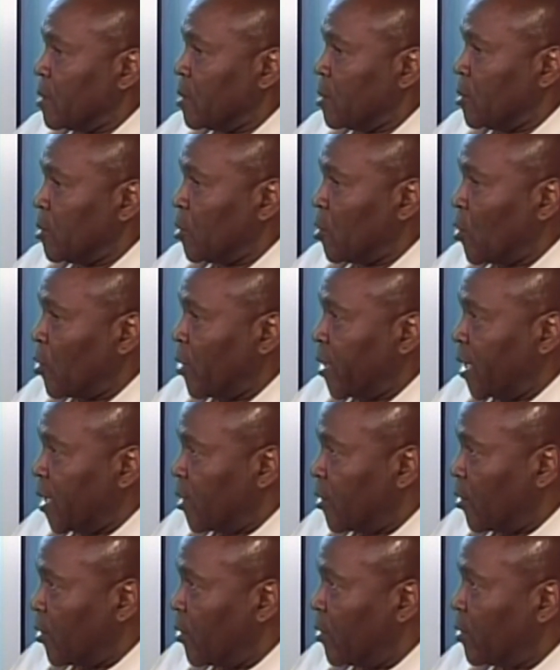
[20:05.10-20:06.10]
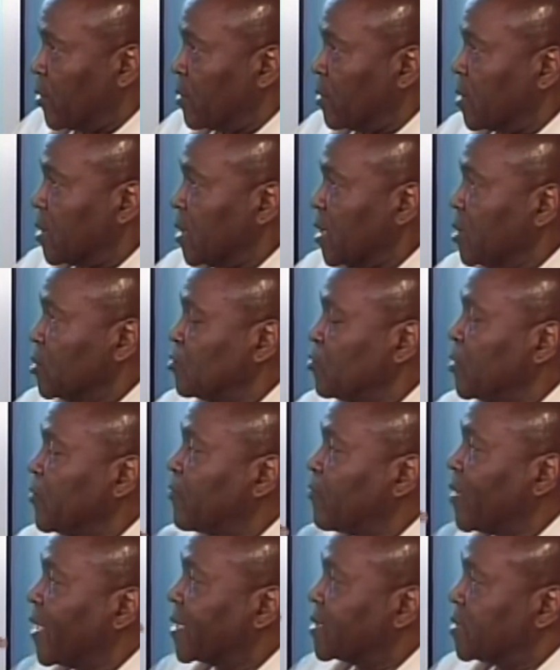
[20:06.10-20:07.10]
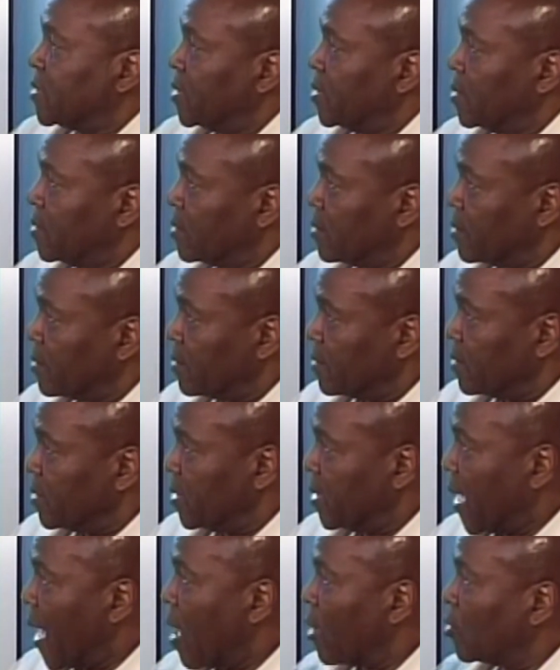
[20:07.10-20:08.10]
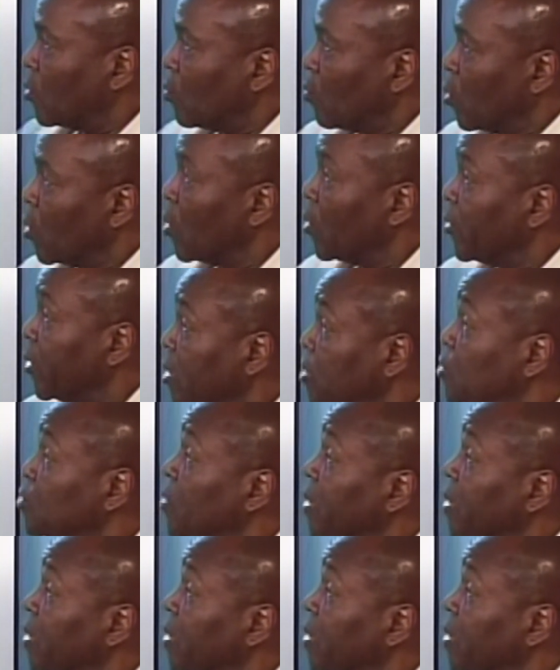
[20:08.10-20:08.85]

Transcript: your inner is reflecting the outer world that you